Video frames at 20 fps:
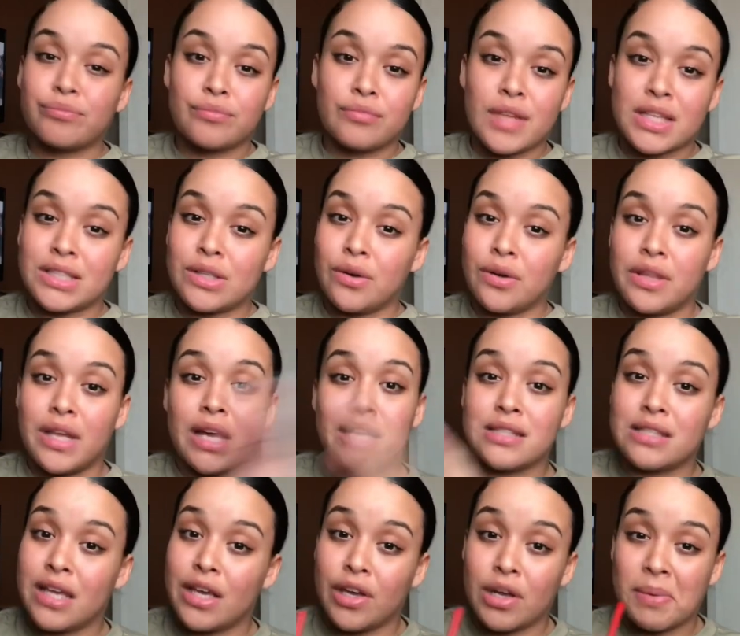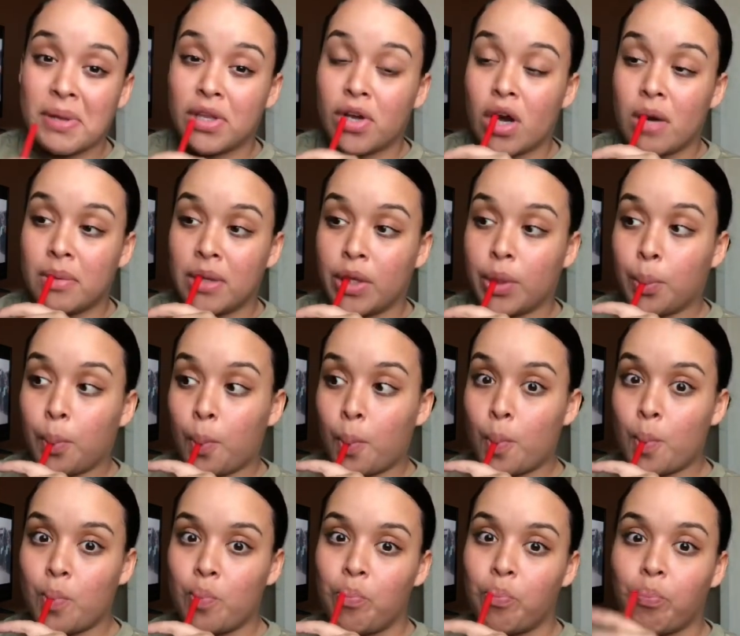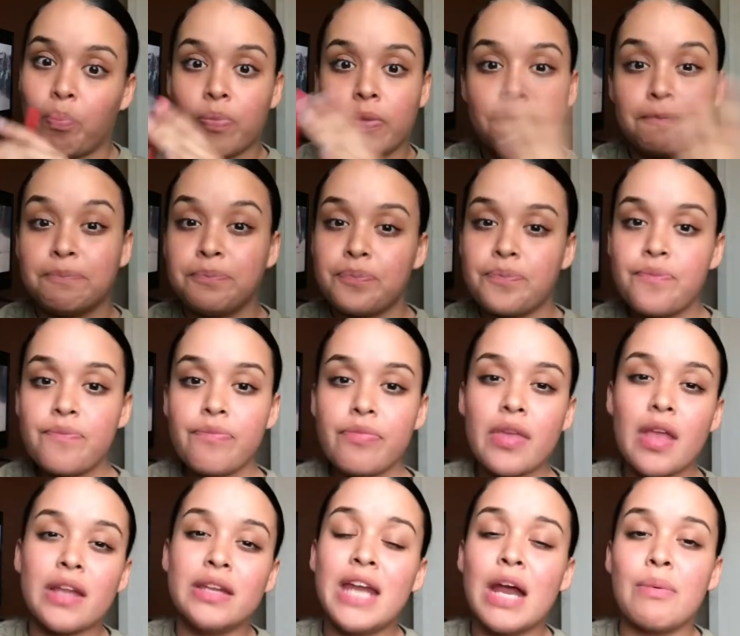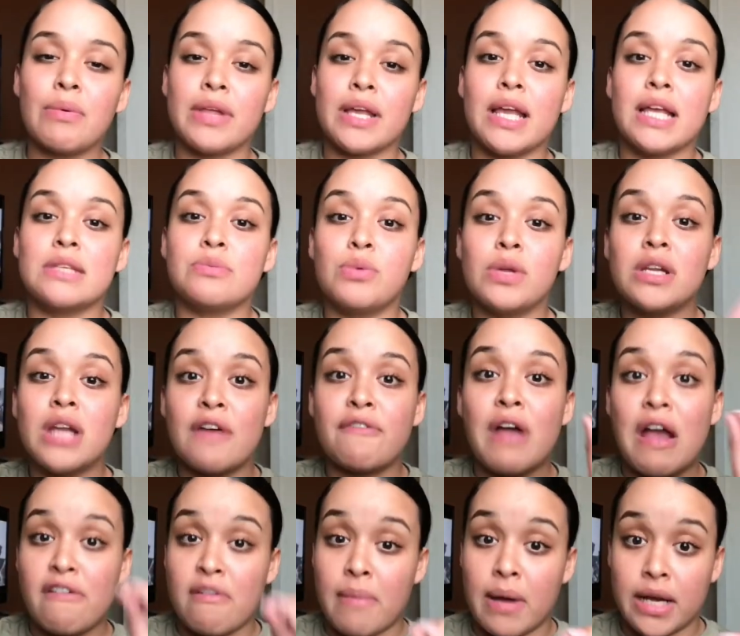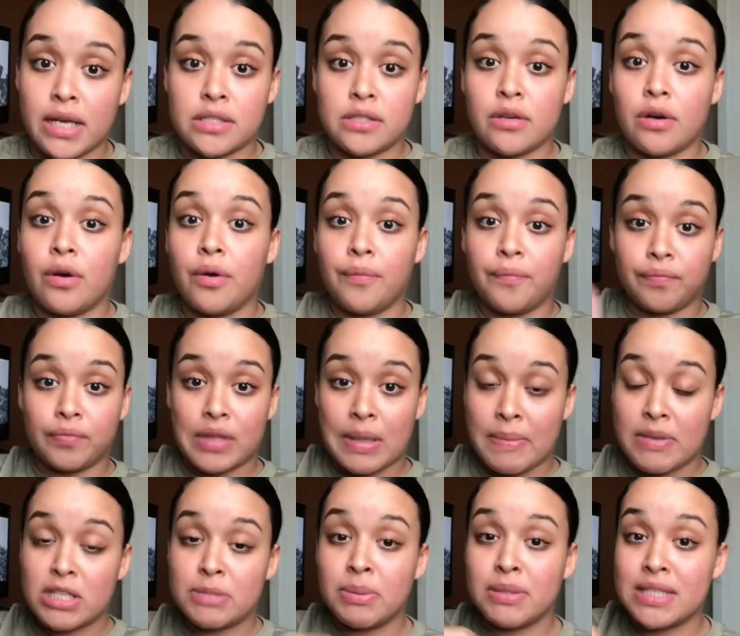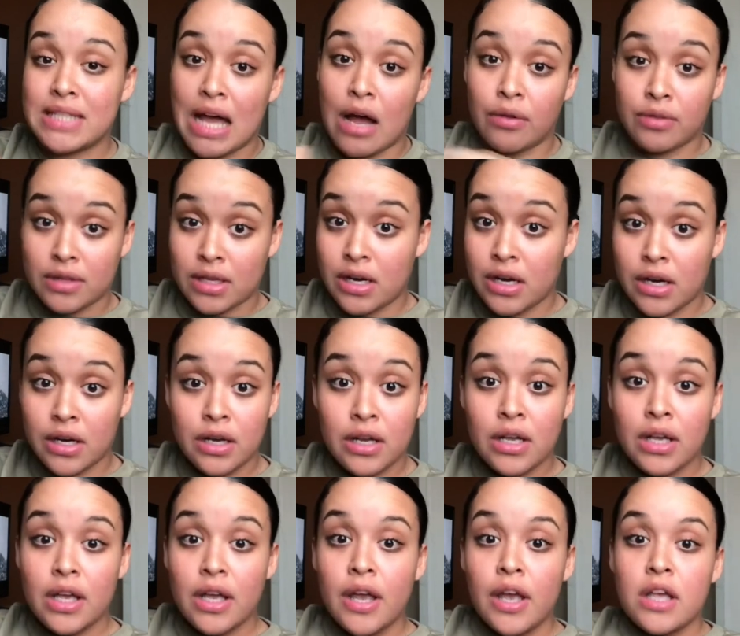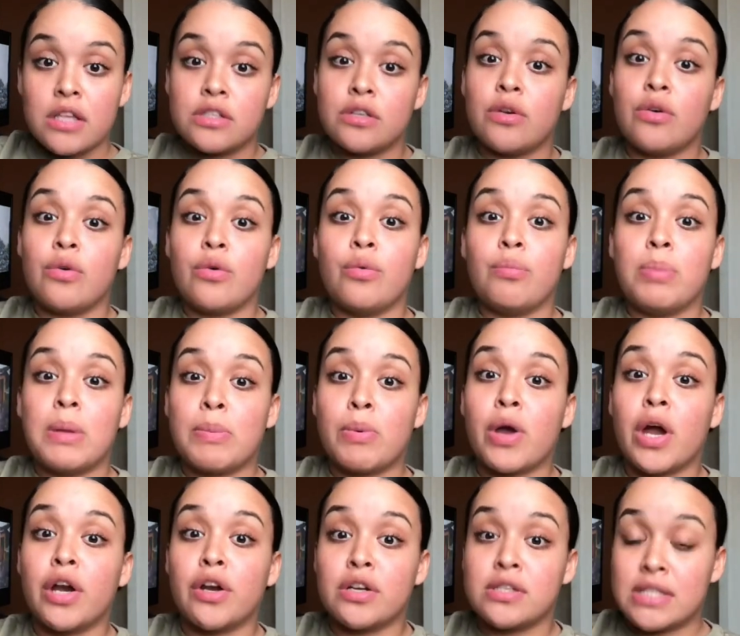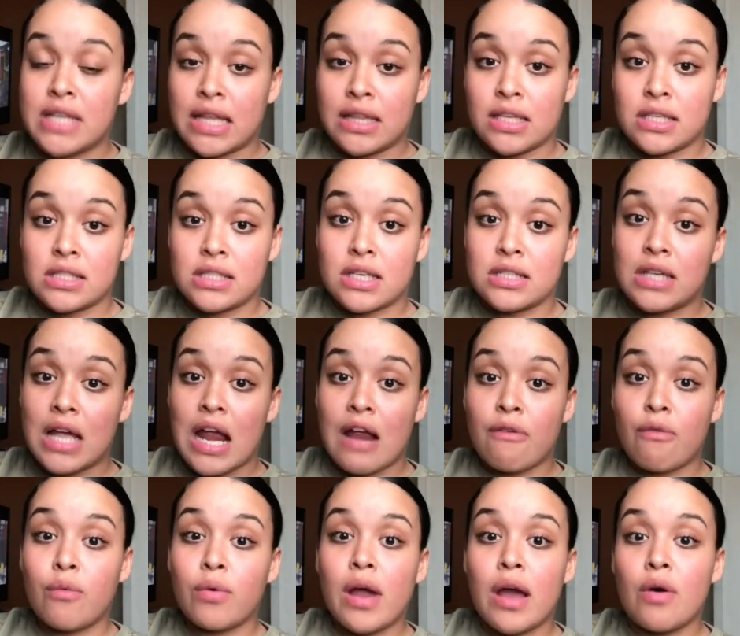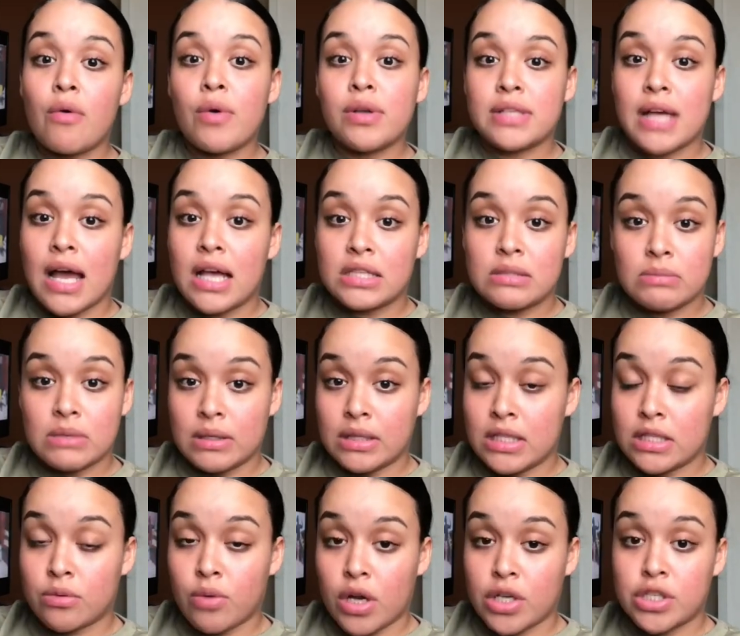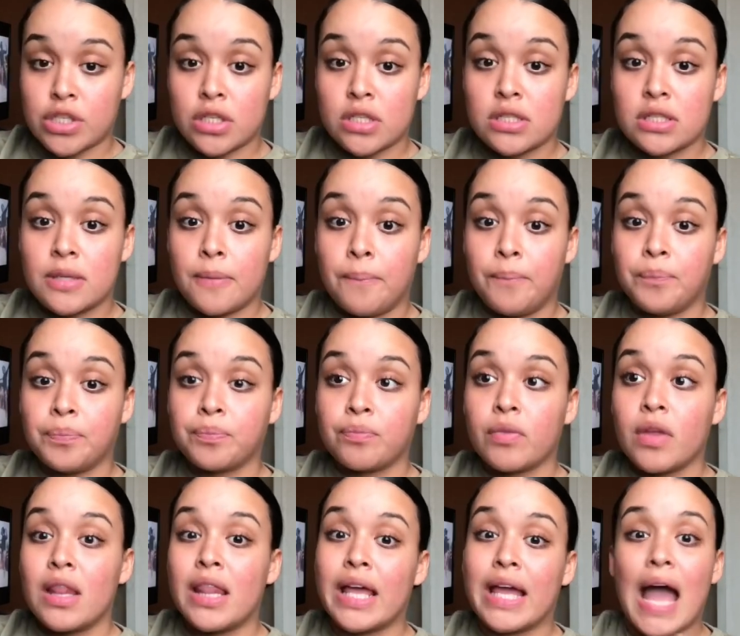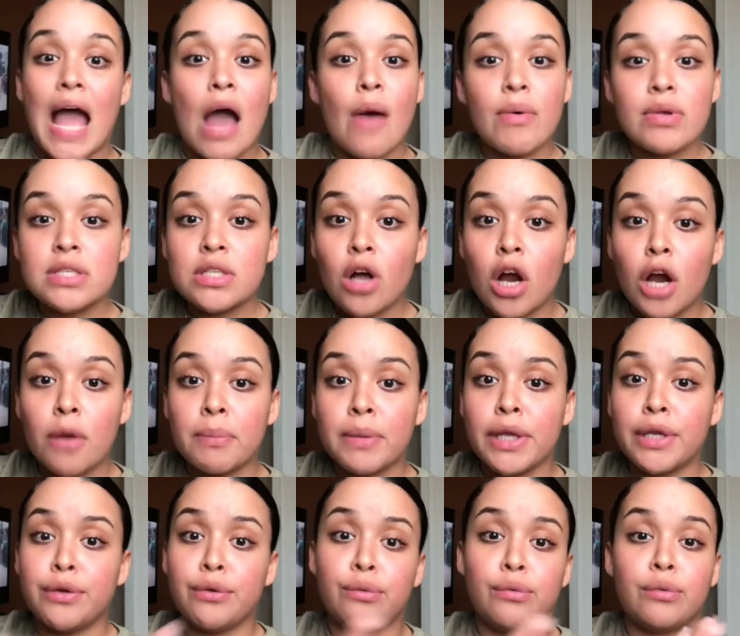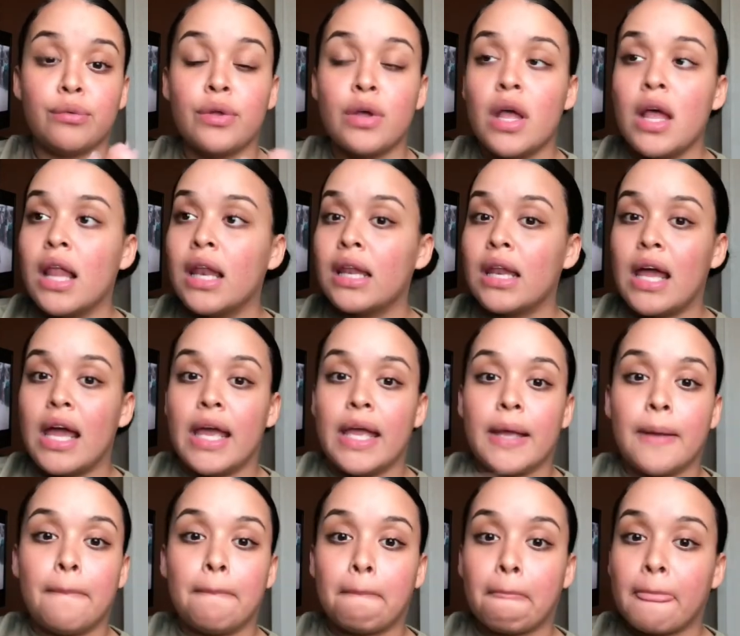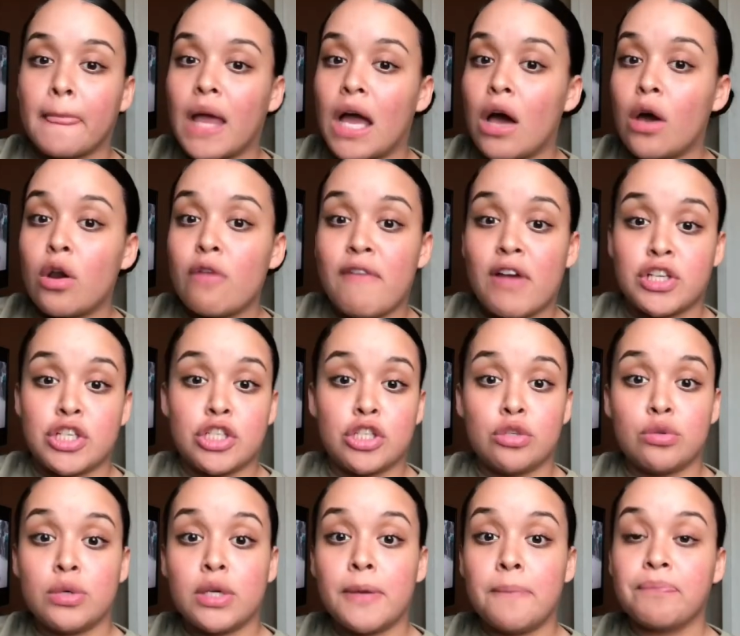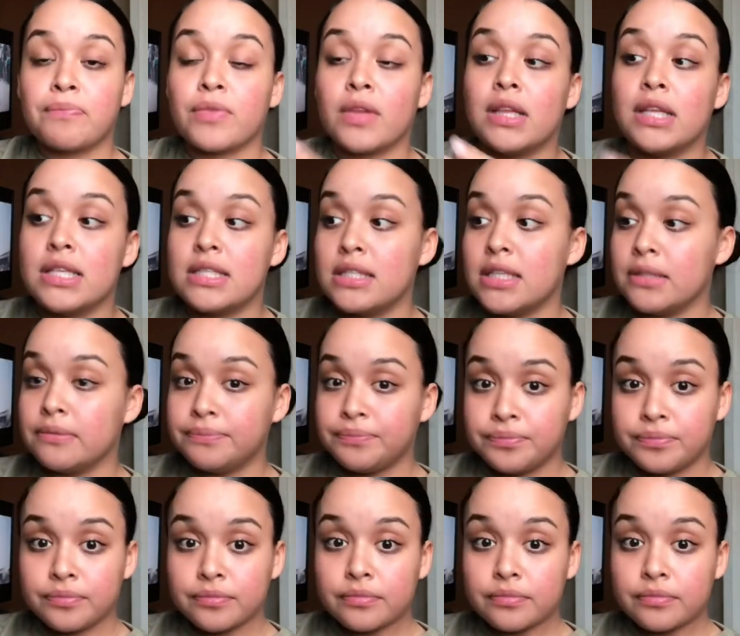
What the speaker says: That's the only thing I can say good about the Army. Not really. It's really not for everybody. So let me just put this out there so people can understand this, because everyone always asks me these questions. Like, how is the Army? Do you, like, I don't know if I should do it. Listen,